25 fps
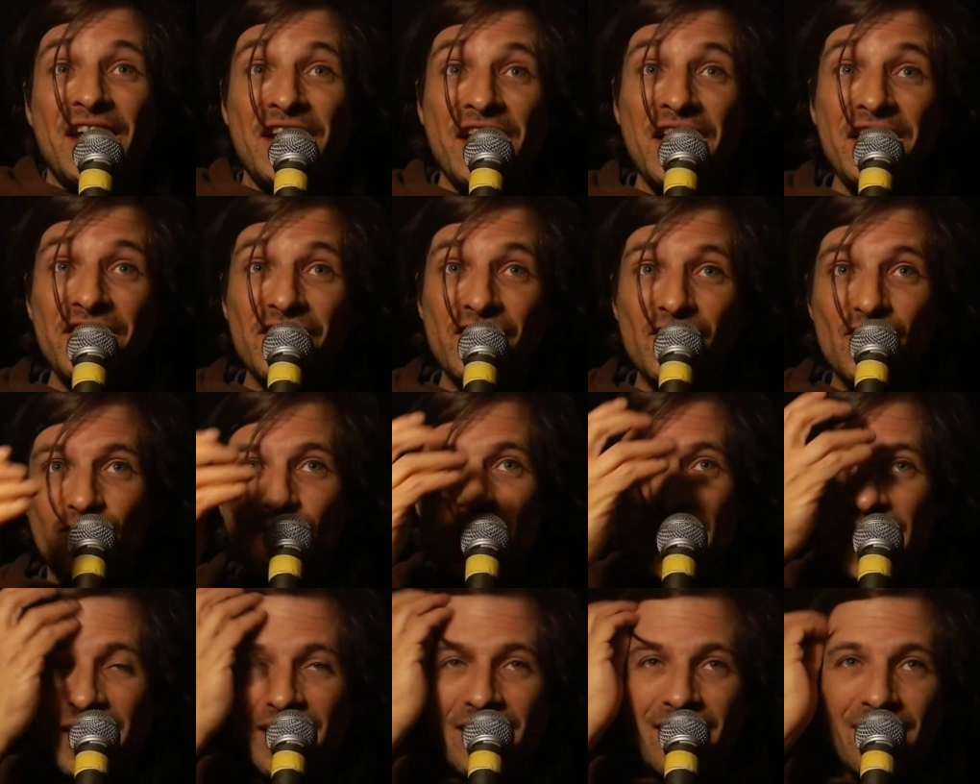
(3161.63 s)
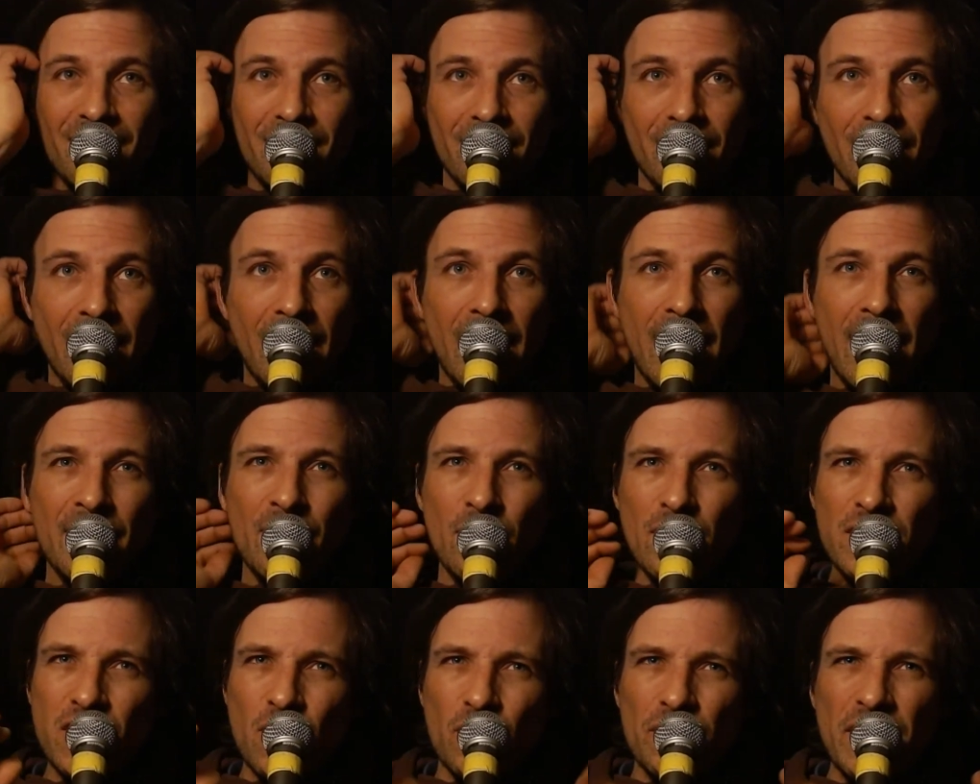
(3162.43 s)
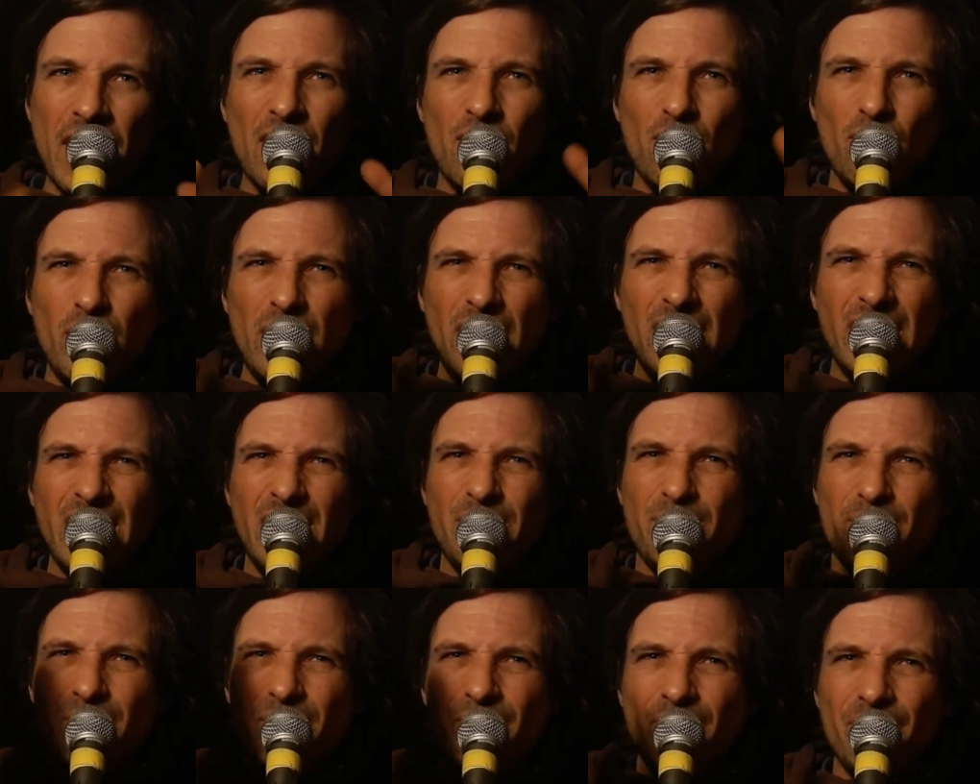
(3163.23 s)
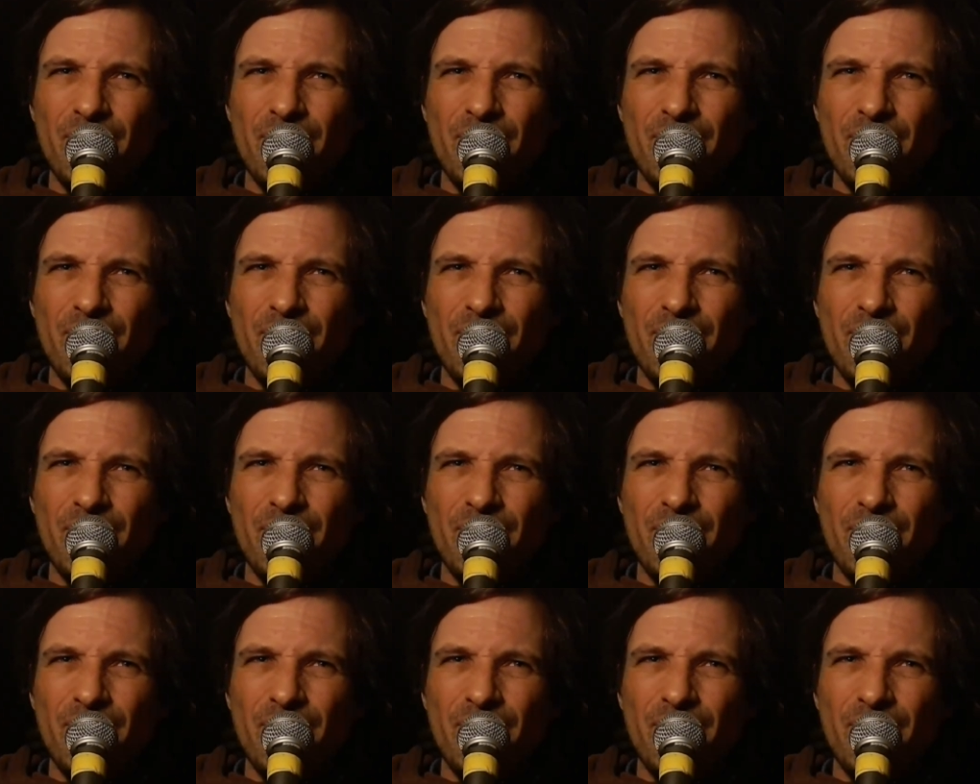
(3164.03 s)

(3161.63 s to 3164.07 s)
neat trick and also not really.